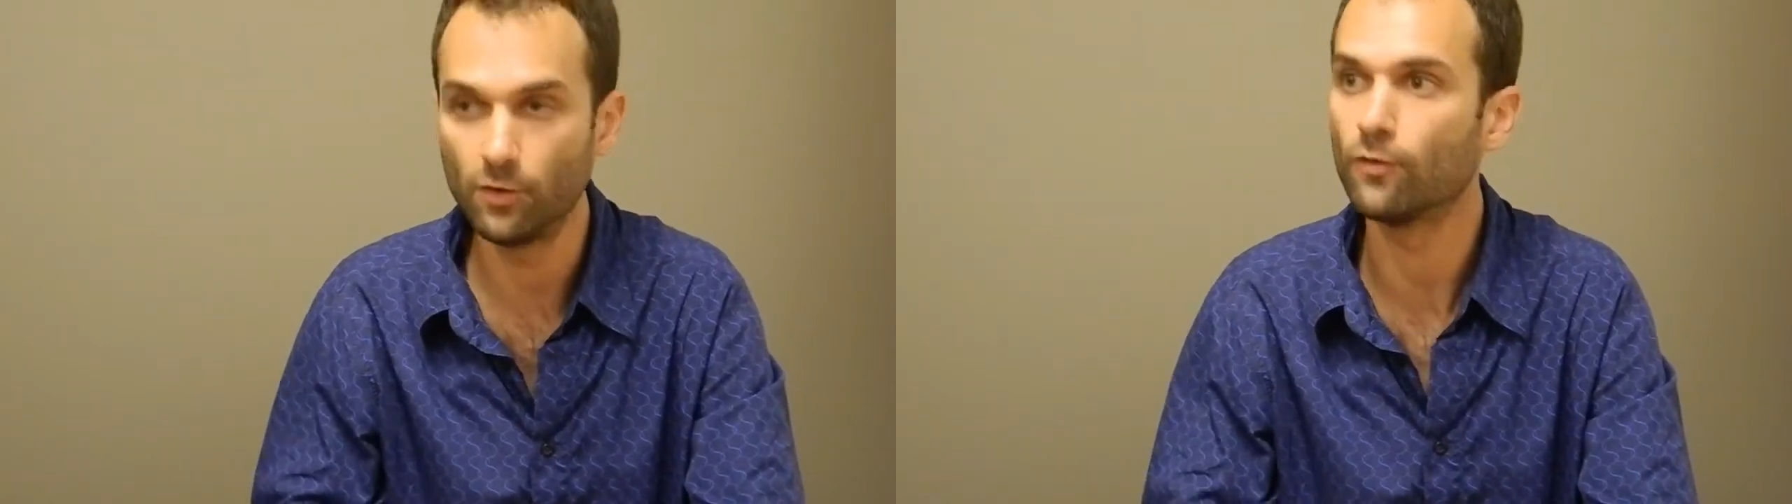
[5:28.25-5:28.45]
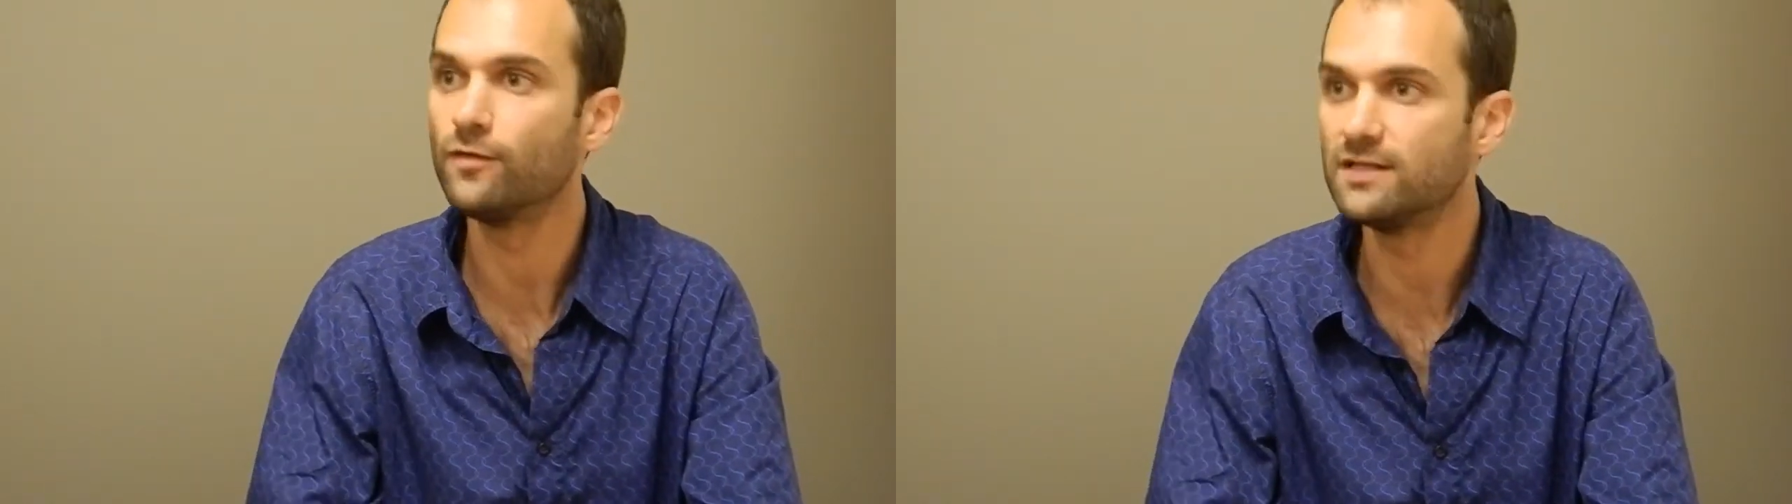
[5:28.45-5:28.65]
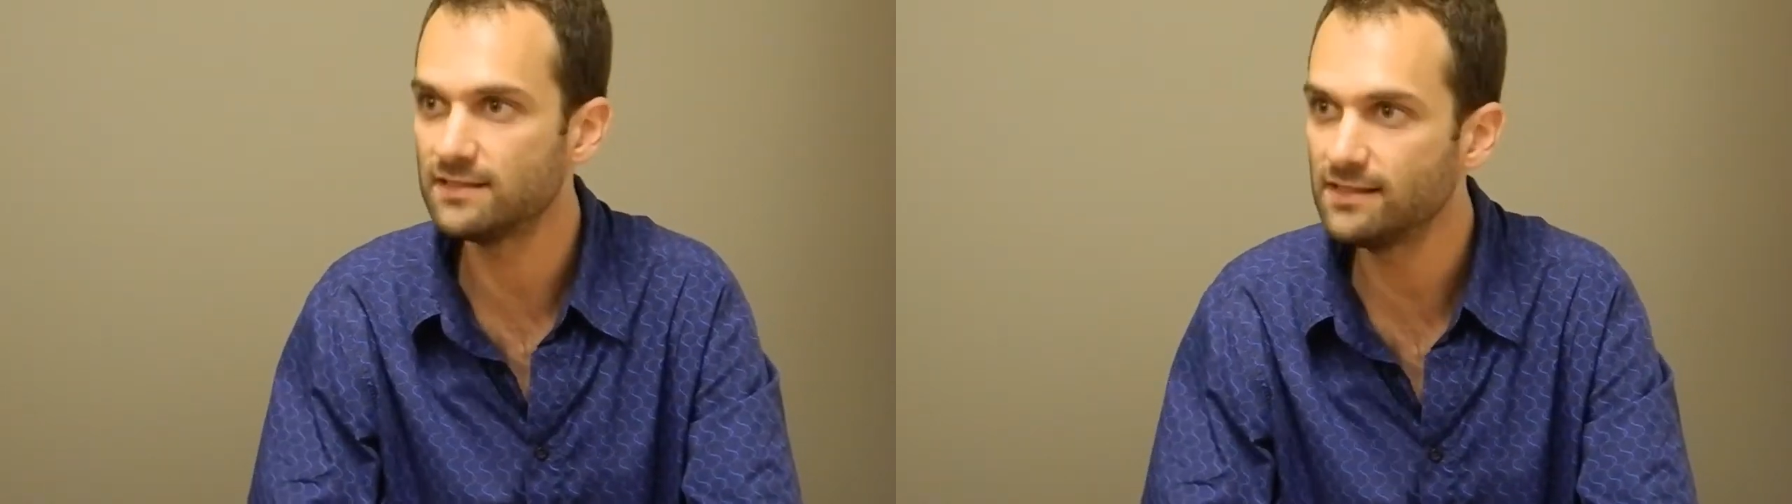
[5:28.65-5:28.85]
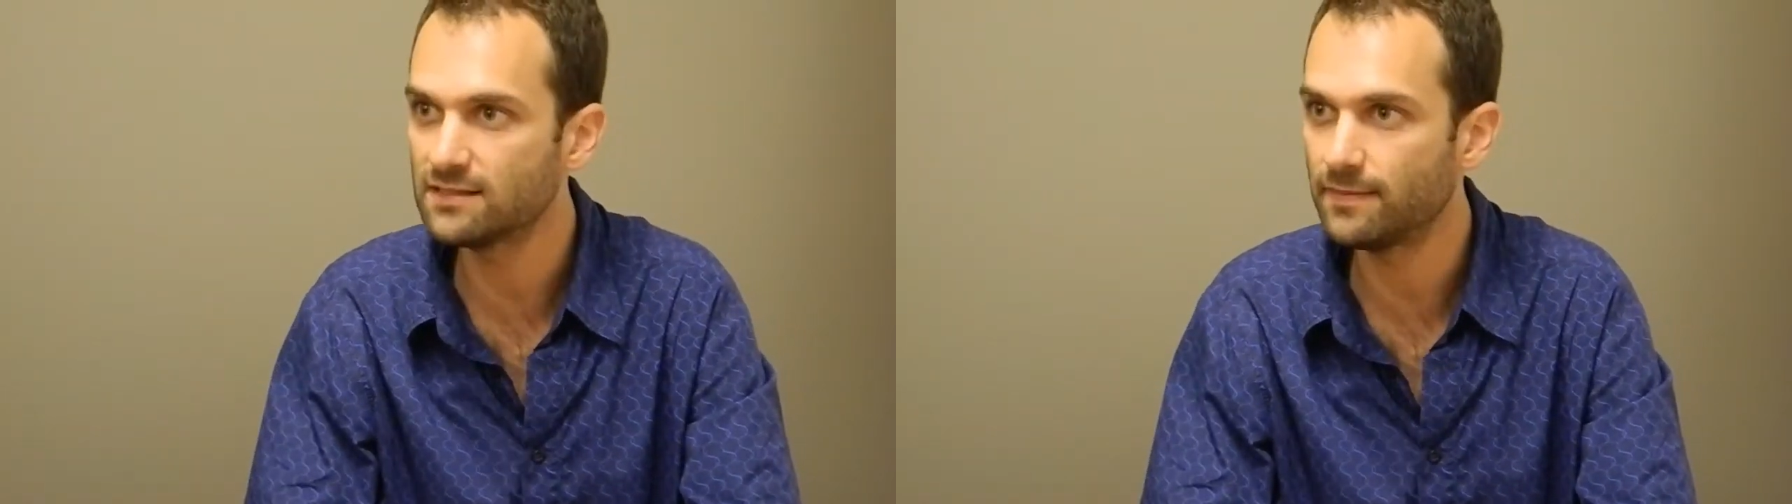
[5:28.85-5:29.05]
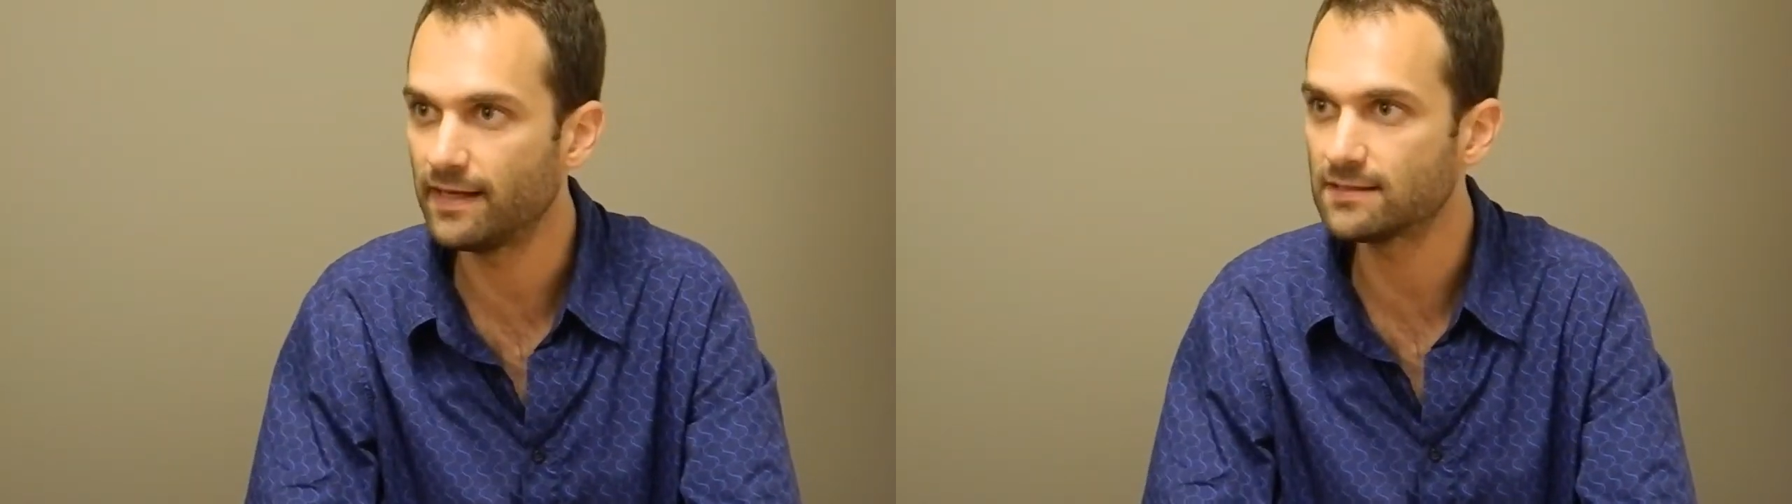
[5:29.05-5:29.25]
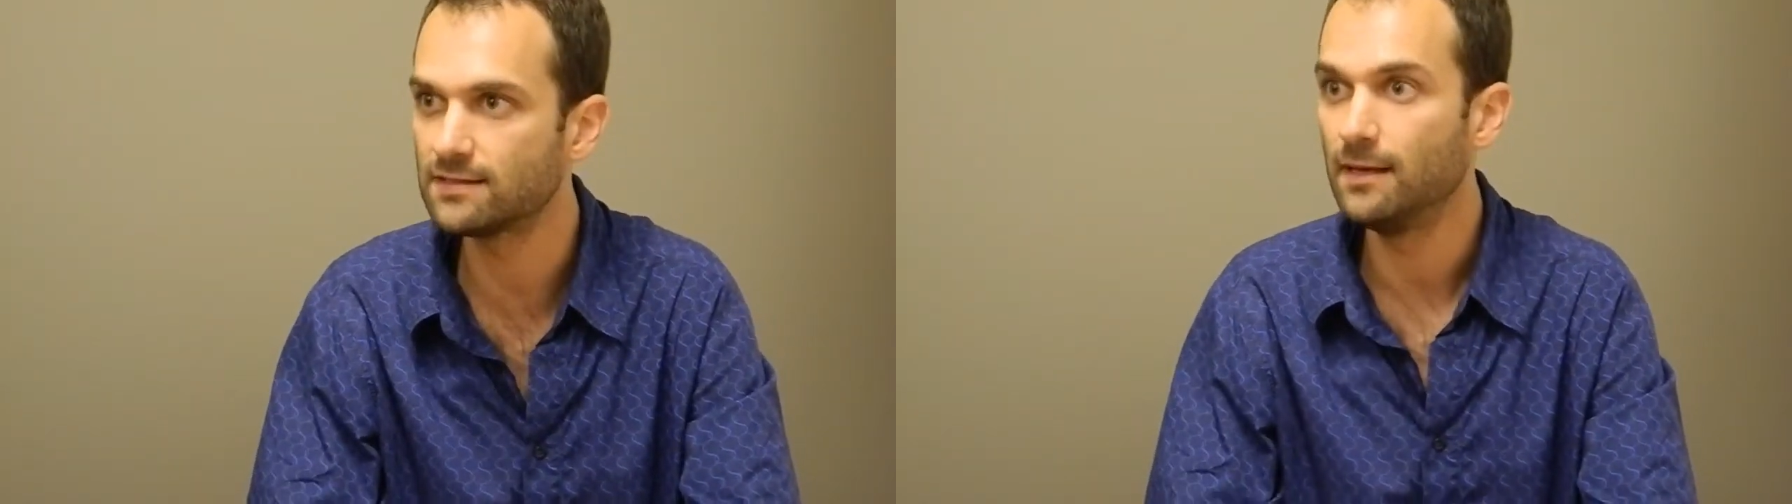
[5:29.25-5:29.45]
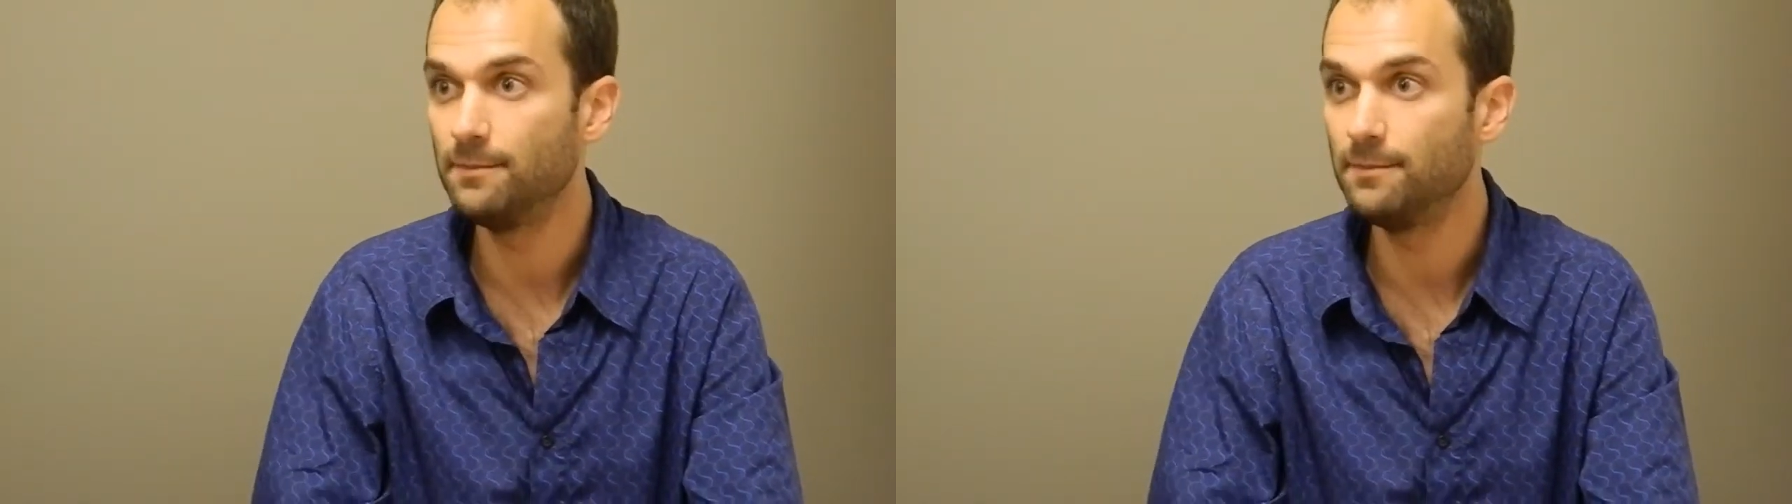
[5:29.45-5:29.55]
orphan disease space